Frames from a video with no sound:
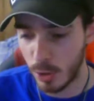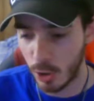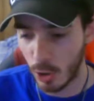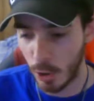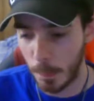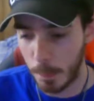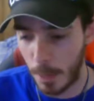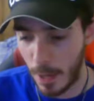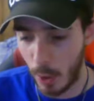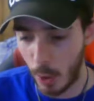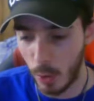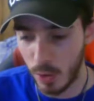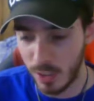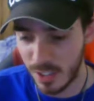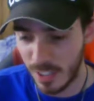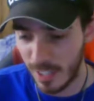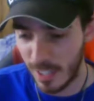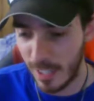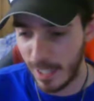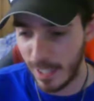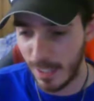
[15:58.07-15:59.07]

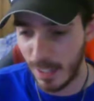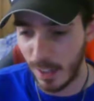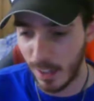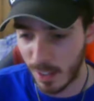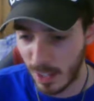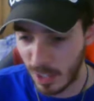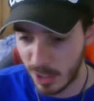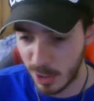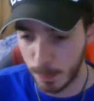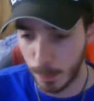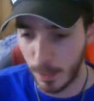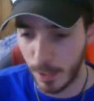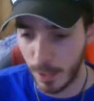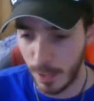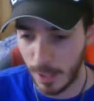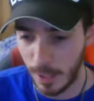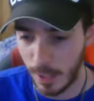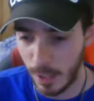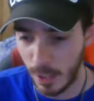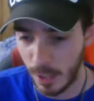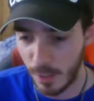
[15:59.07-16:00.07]
about in a Let's
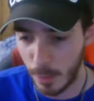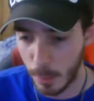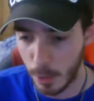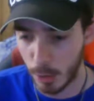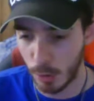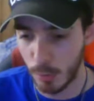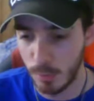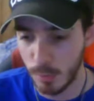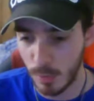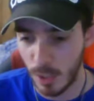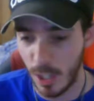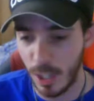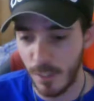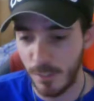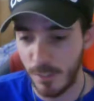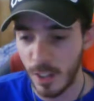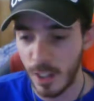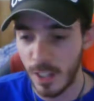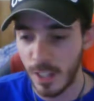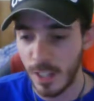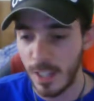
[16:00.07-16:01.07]
Play,
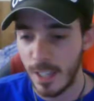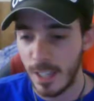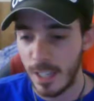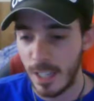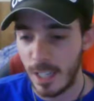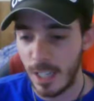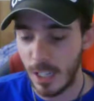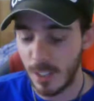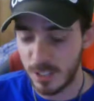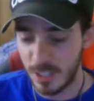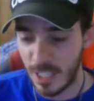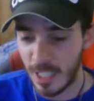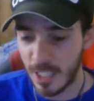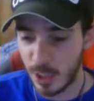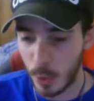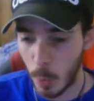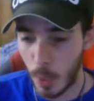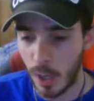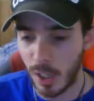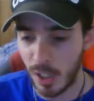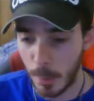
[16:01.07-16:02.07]
if
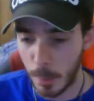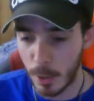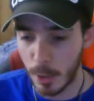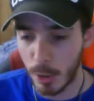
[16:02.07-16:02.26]
sexuality